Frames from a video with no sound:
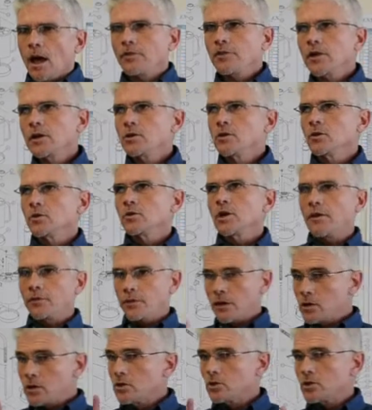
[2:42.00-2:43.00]
I think
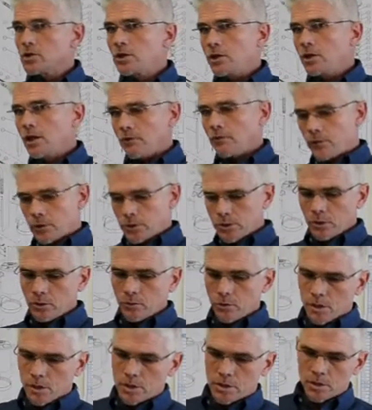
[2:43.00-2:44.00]
you'll see that for two
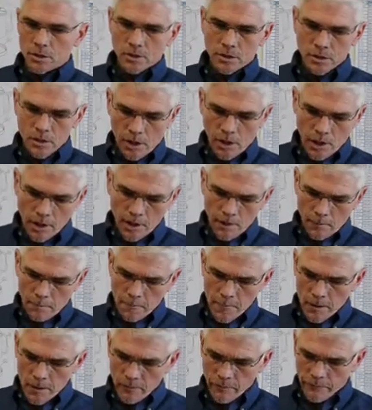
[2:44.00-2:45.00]
reasons.
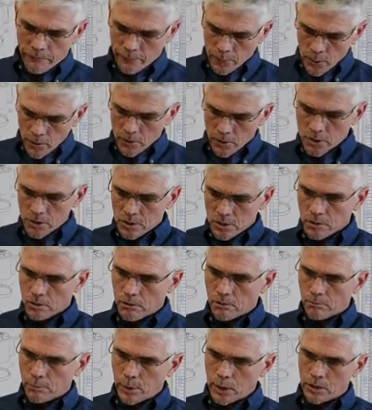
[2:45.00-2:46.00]
First,
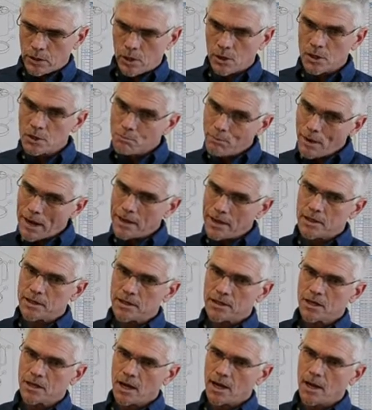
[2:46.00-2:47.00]
because by
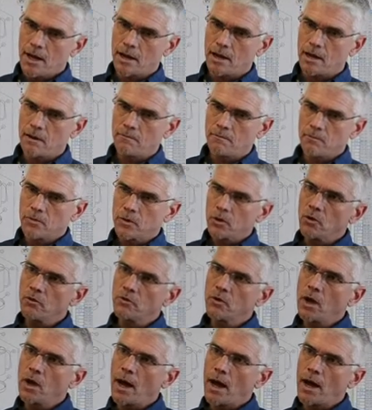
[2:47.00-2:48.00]
design you've
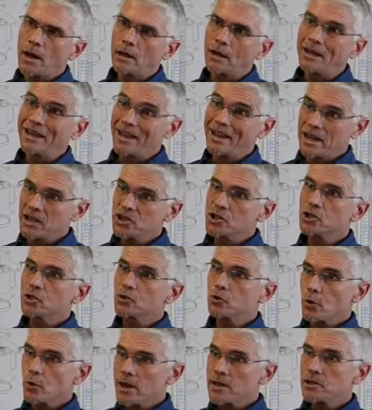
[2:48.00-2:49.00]
got less
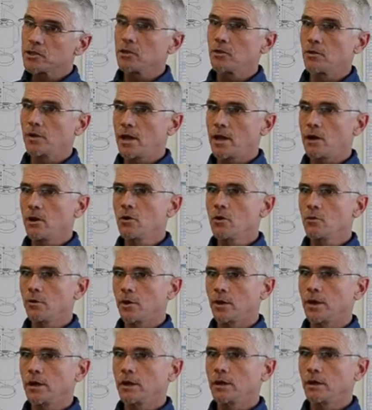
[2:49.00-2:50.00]
stress on that O-ring.
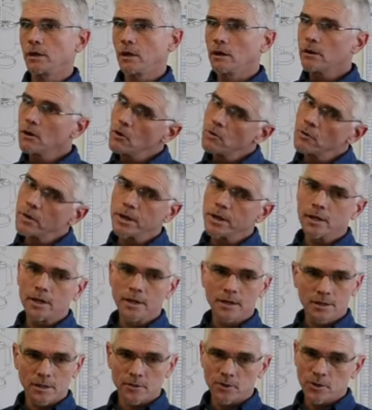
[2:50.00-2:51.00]
An O-ring
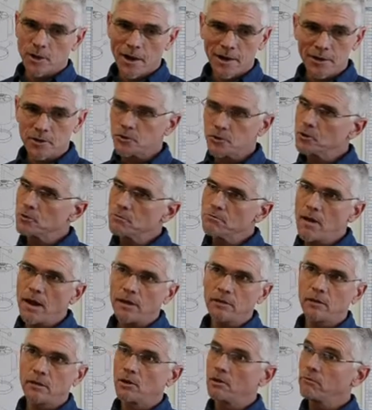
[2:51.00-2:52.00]
is a tried and true
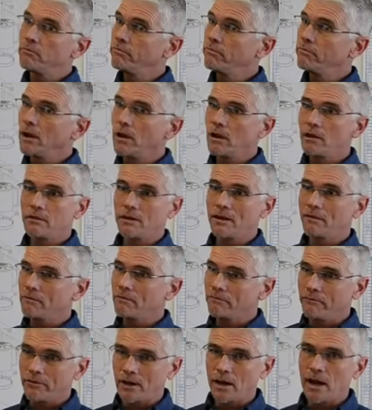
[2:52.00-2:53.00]
method of
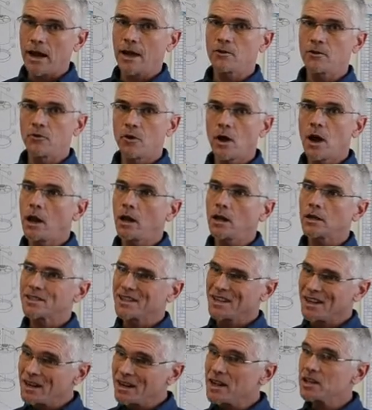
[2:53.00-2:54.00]
in hydraulics,
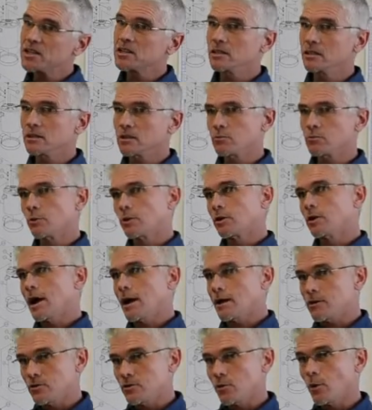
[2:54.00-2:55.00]
and in essence we're
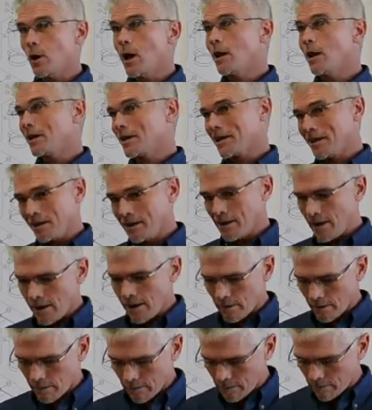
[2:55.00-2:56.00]
hydraulicking
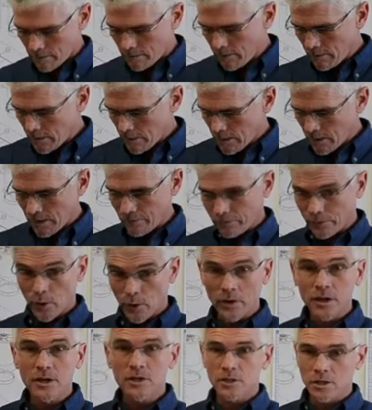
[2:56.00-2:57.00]
air here, if there
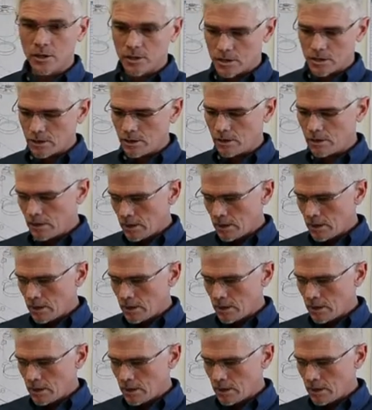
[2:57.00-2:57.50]
is such a